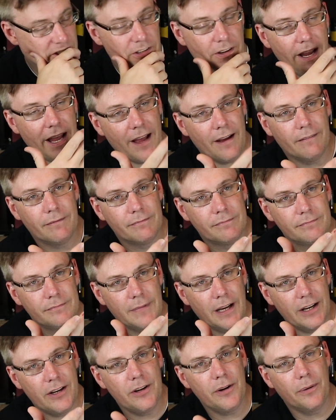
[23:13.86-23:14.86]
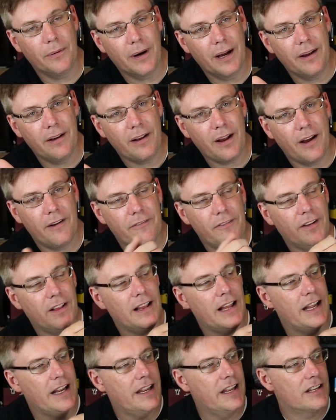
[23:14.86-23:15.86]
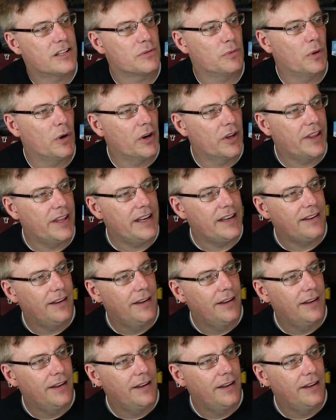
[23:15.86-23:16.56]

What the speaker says: So yeah, I do. I feel like it's worth it.